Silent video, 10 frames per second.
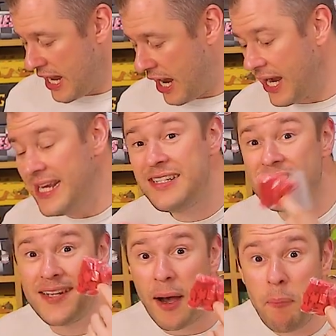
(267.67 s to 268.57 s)
I
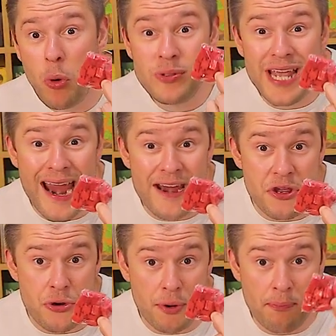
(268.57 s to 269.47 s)
double dare
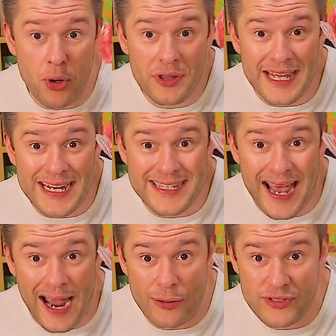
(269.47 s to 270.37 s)
you to put these
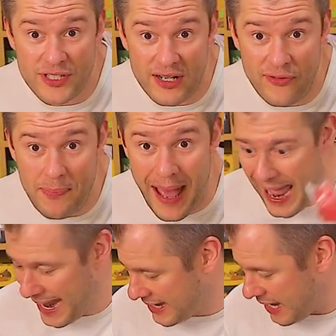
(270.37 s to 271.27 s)
outside of a
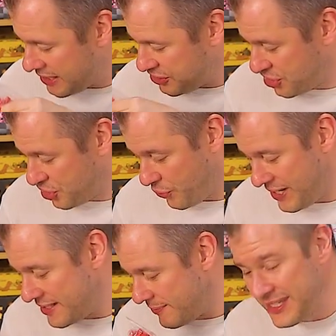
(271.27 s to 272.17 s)
bag,
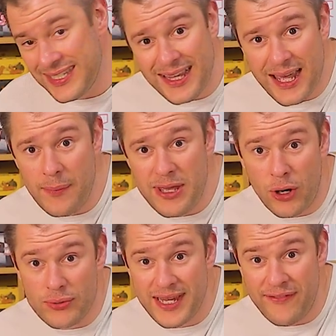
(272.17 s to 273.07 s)
squeeze them into the cubby
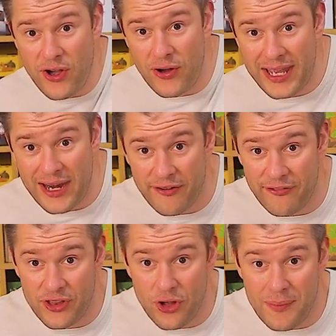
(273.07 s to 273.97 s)
holes they've got here
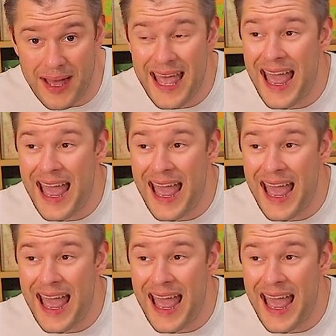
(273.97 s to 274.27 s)
for them,